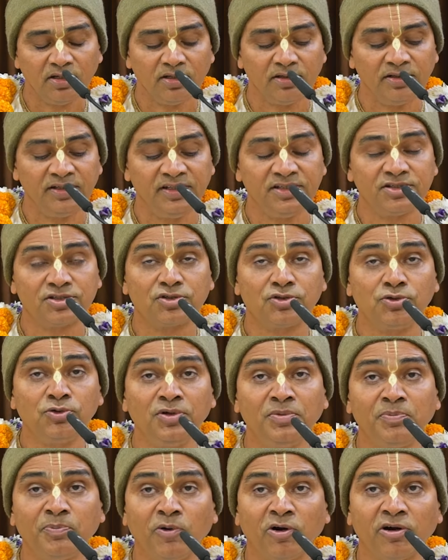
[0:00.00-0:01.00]
these two
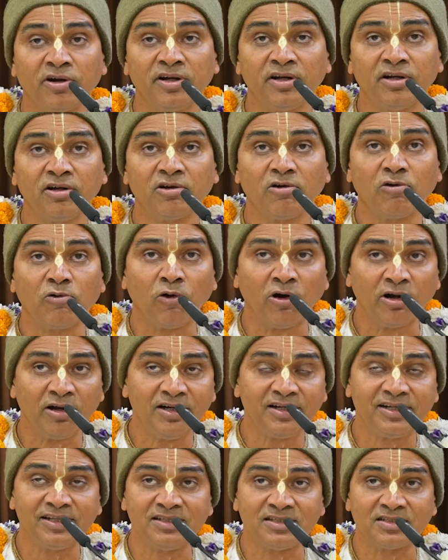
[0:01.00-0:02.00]
important
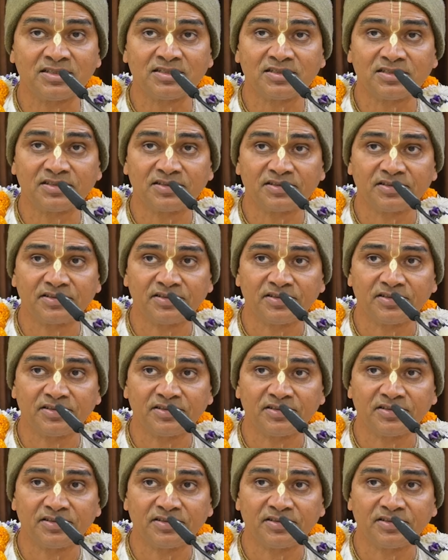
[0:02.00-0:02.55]
qualities